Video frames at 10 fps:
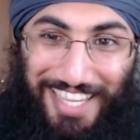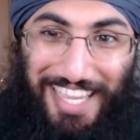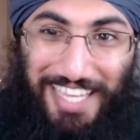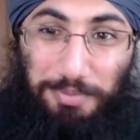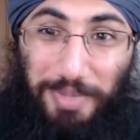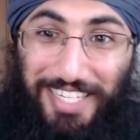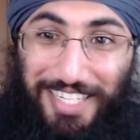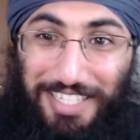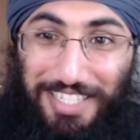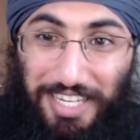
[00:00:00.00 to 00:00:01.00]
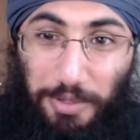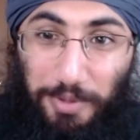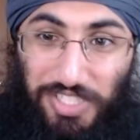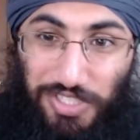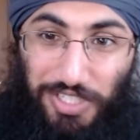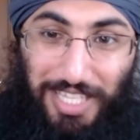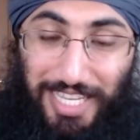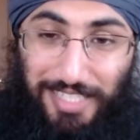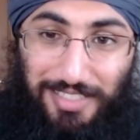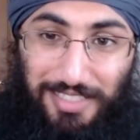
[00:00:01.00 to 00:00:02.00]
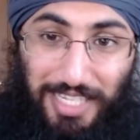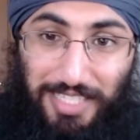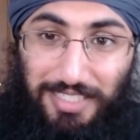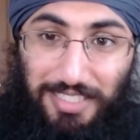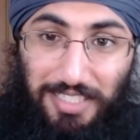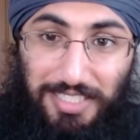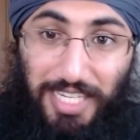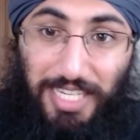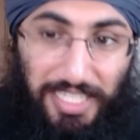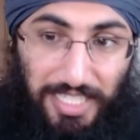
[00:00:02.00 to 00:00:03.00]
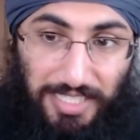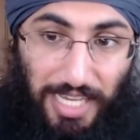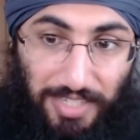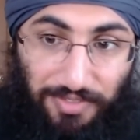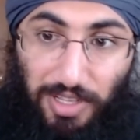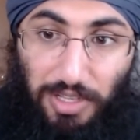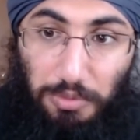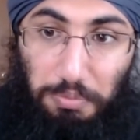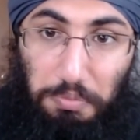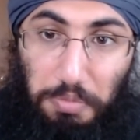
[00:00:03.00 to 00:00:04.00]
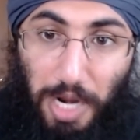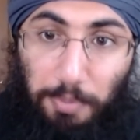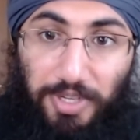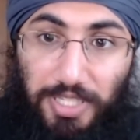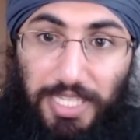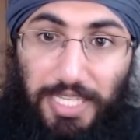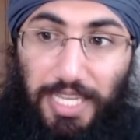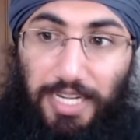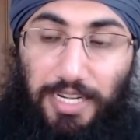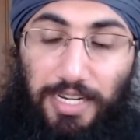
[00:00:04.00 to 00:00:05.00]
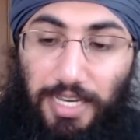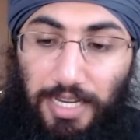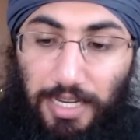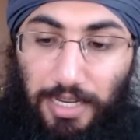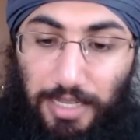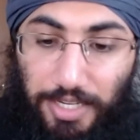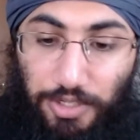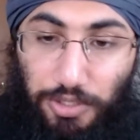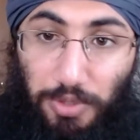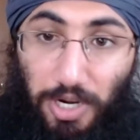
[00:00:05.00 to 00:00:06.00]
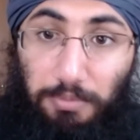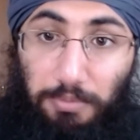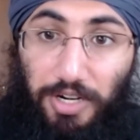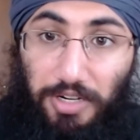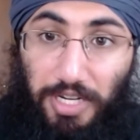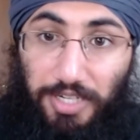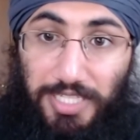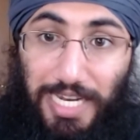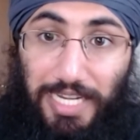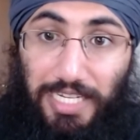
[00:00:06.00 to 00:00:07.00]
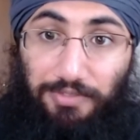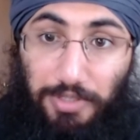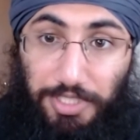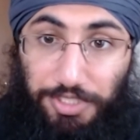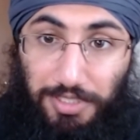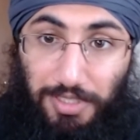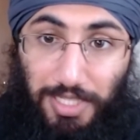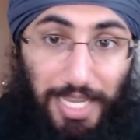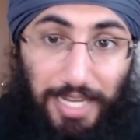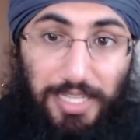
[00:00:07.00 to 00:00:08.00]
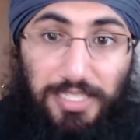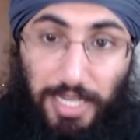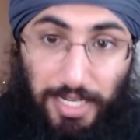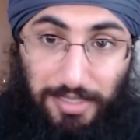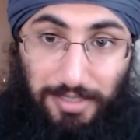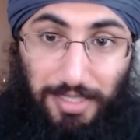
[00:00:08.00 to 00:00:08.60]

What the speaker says: explained it in a Western lens, because Sikhi does not fall properly into our modern understanding of religion. It does not.